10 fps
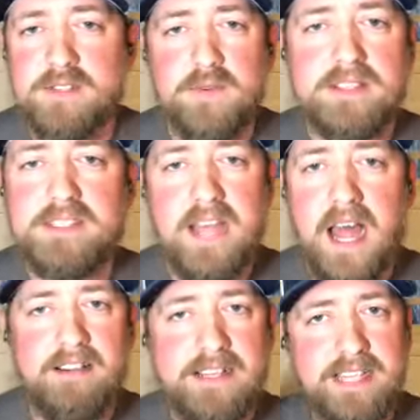You guys need
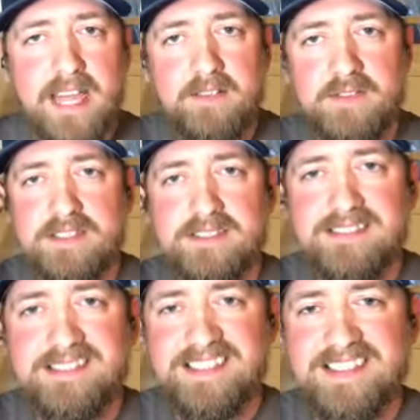to change your names.
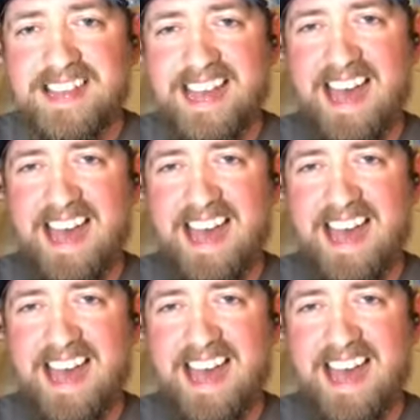That's it.